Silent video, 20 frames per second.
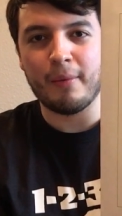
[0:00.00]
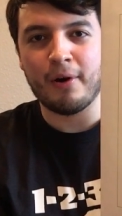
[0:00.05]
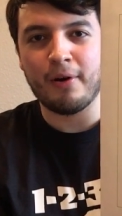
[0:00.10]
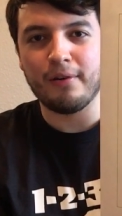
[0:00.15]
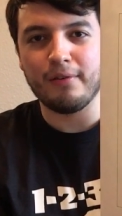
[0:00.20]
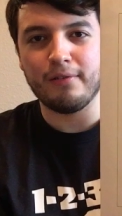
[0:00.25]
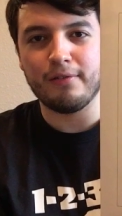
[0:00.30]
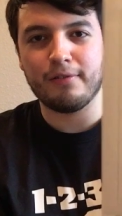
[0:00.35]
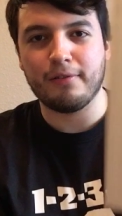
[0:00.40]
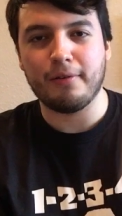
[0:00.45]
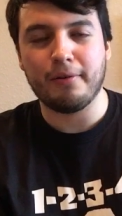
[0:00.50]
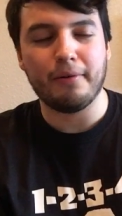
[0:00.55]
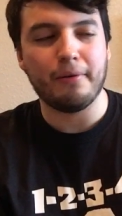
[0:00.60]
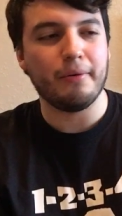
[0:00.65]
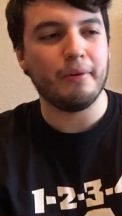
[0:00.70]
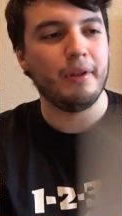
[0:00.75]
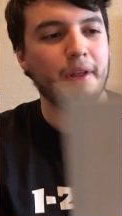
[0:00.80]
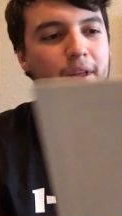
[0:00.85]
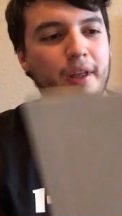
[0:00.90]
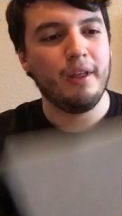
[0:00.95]
Heart and
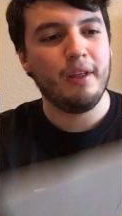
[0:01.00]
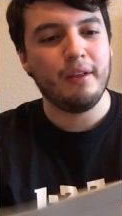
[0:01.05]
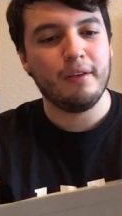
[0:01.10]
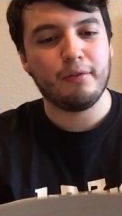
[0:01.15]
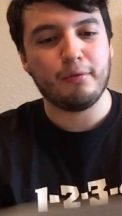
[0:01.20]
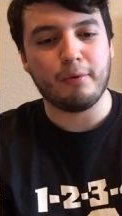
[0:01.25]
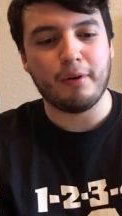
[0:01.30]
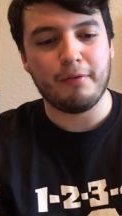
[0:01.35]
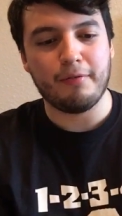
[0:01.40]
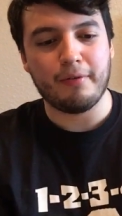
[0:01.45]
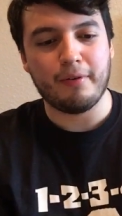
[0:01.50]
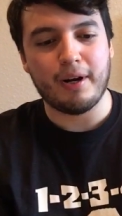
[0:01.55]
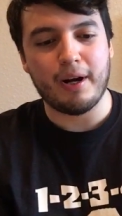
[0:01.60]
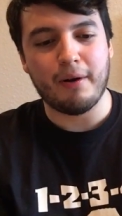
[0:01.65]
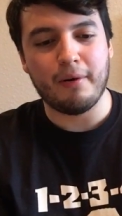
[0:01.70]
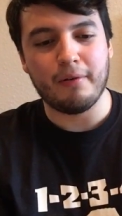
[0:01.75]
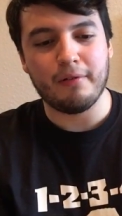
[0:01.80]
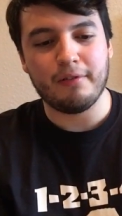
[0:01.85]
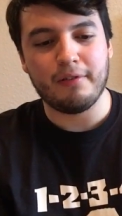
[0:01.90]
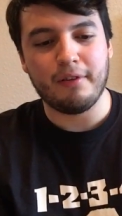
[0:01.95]
Soul, 24
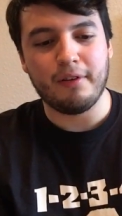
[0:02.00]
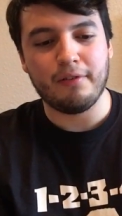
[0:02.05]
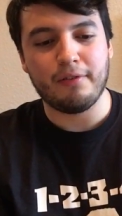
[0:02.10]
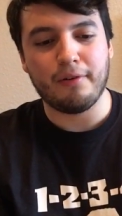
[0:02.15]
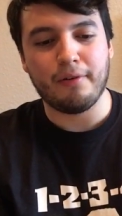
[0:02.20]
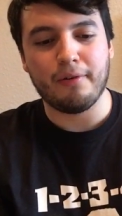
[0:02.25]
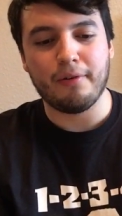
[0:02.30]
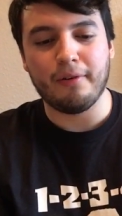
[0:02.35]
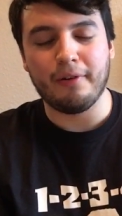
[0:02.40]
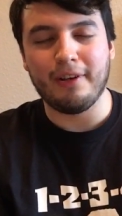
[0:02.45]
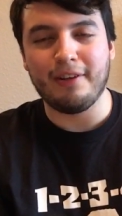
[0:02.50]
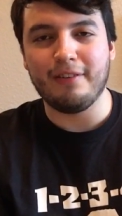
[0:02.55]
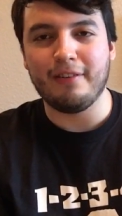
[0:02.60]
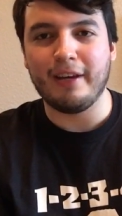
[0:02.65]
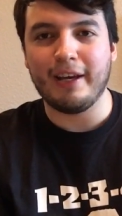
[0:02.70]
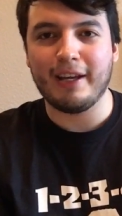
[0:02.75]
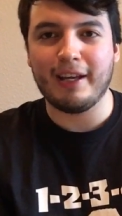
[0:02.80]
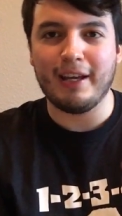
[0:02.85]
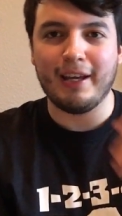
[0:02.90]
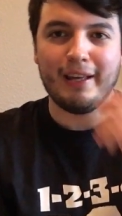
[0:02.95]
Hours, The Eternal, and
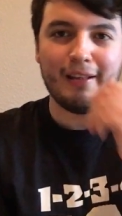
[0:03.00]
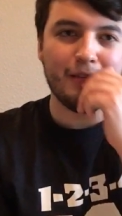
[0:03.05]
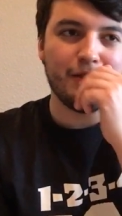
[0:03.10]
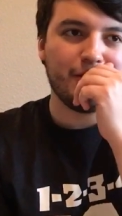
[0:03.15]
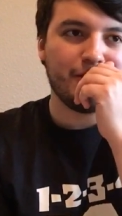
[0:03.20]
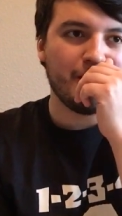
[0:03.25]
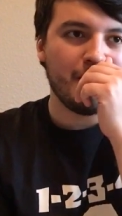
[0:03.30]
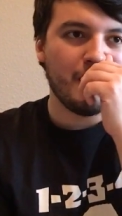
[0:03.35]
Decades.